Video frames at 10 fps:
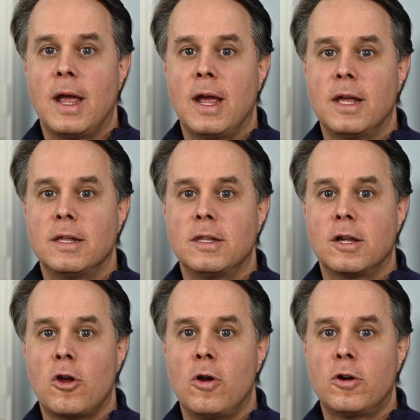and the
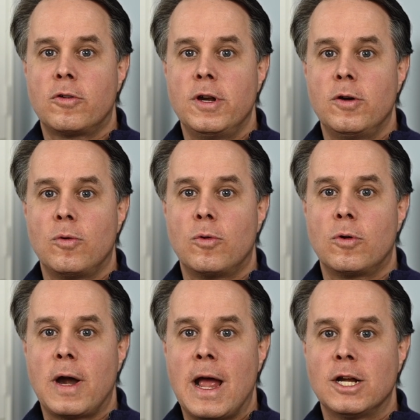concrete
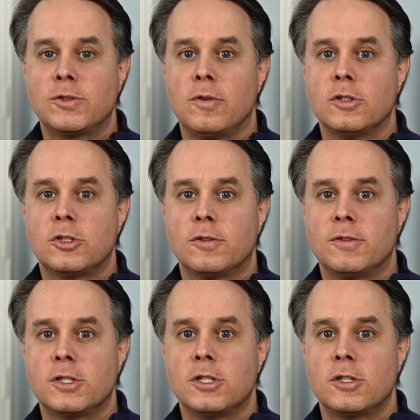or asphalt
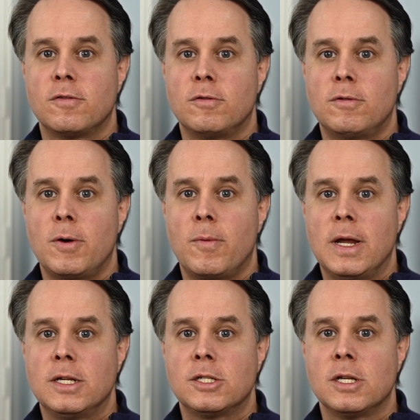surfaces of the
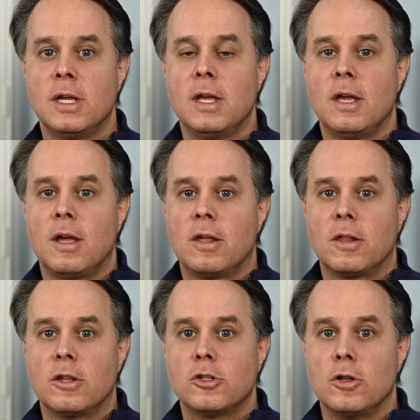runways.
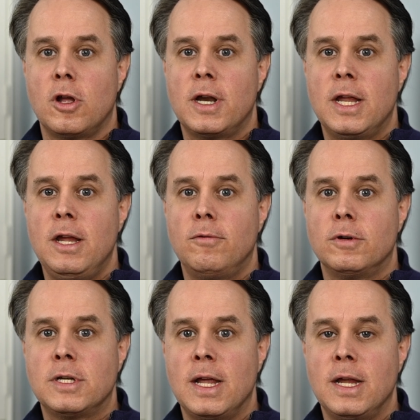There's a lot of heat
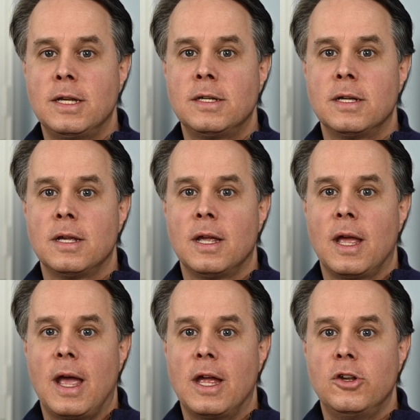retained,
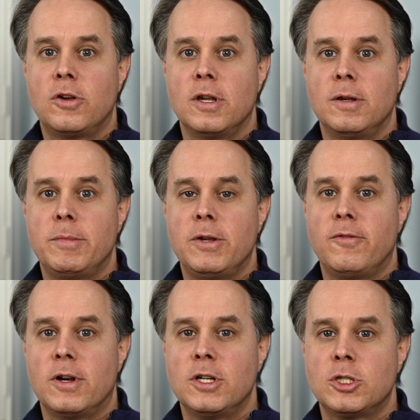and you can be
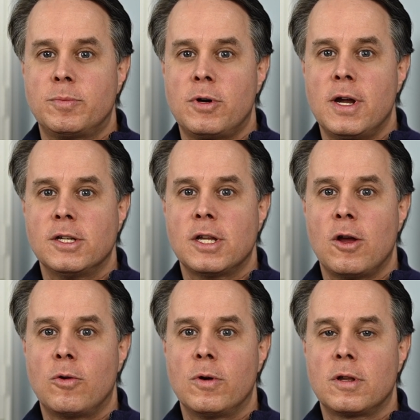very surprised
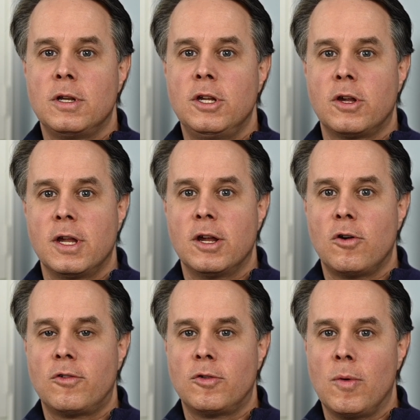how quickly you can get
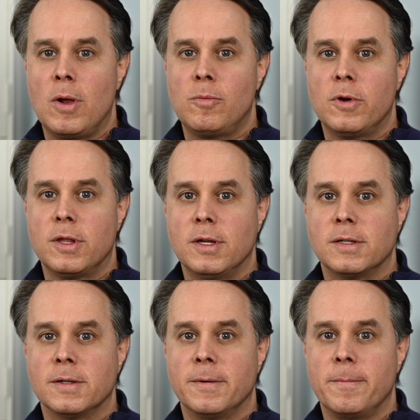overwhelmed with
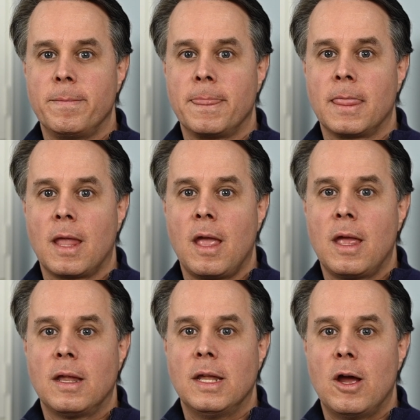it.
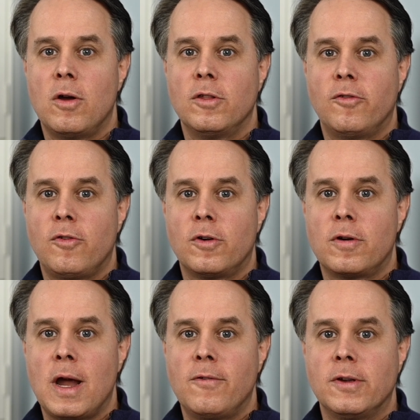Now on the
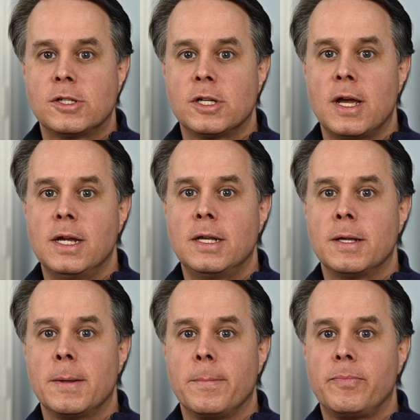photographic side,
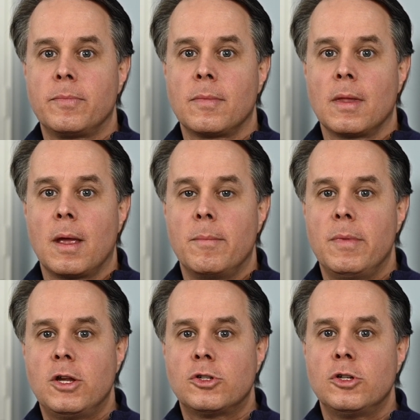
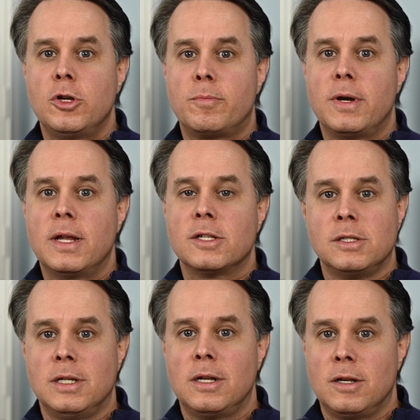make sure you bring as
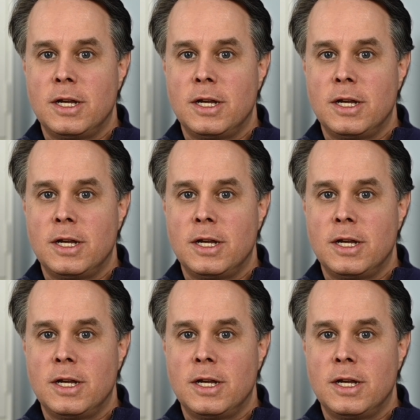little